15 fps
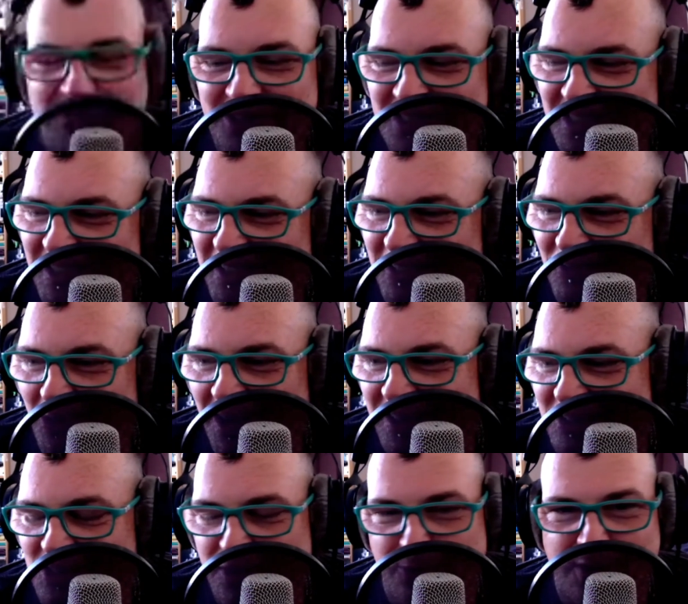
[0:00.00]
did it
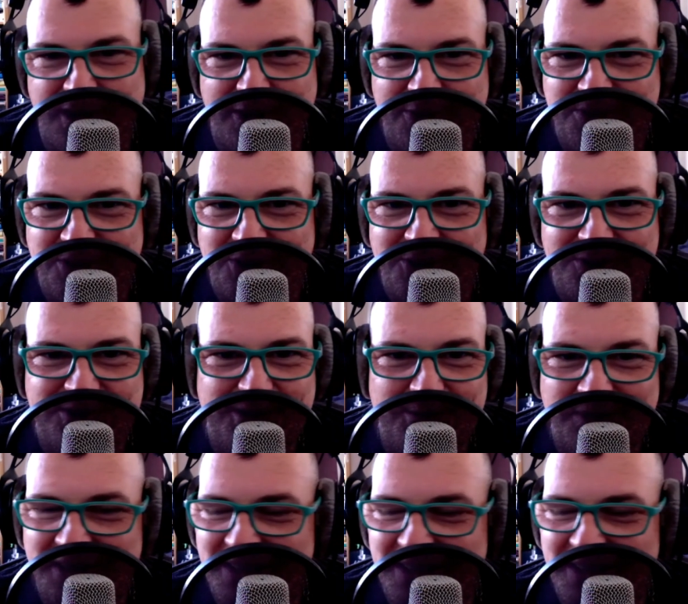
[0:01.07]
what three years ago or something.